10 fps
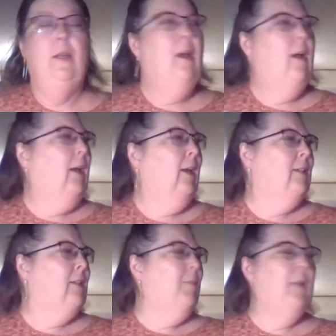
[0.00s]
I got
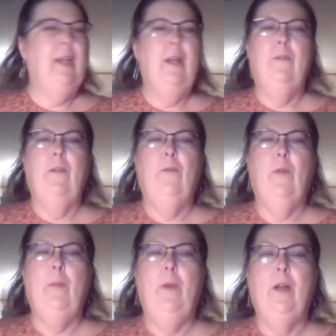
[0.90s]
something out of a
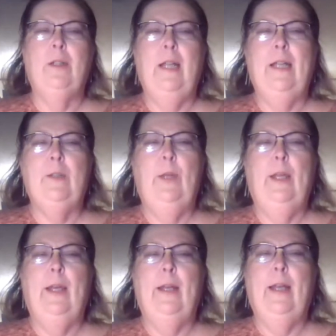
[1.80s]
free box last
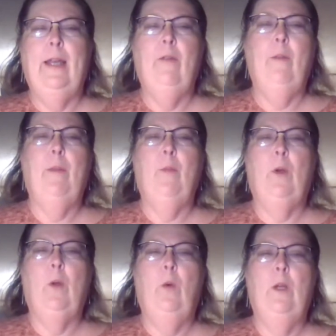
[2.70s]
weekend. I can't remember what
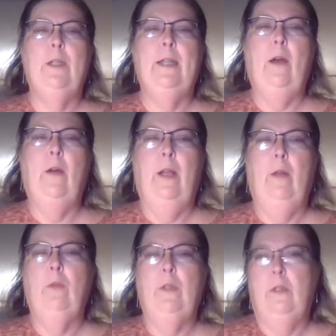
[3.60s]
it was now, and it
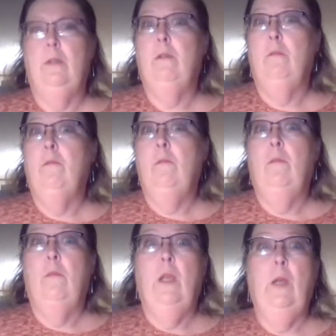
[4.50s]
was
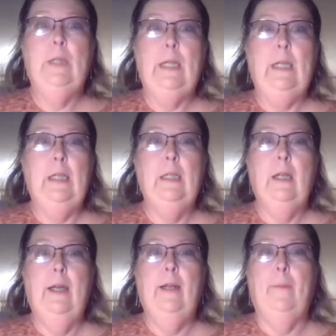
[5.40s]
a decent
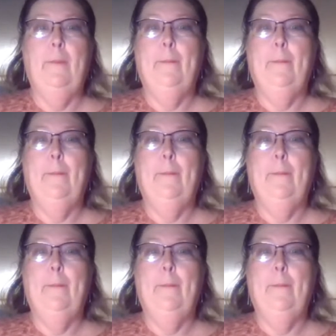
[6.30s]
item.